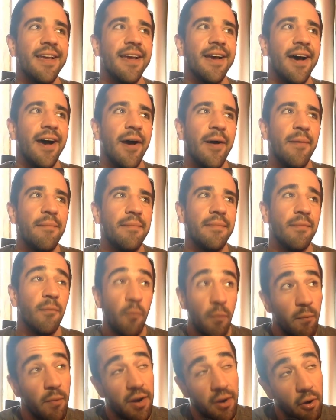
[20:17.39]

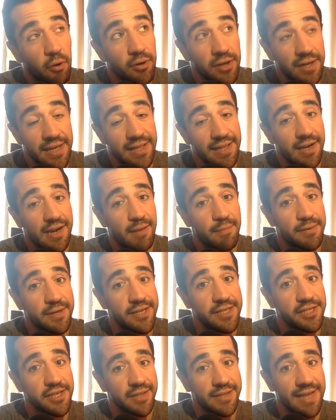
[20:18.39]
Oddly, that company
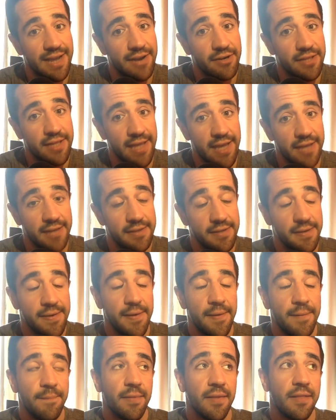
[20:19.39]
shut down in the end.
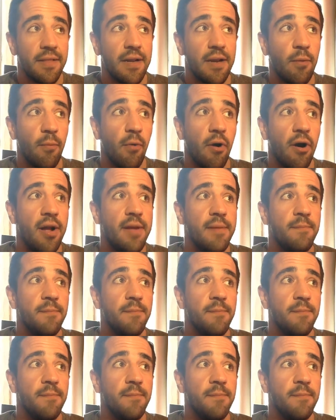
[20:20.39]
Don't know why.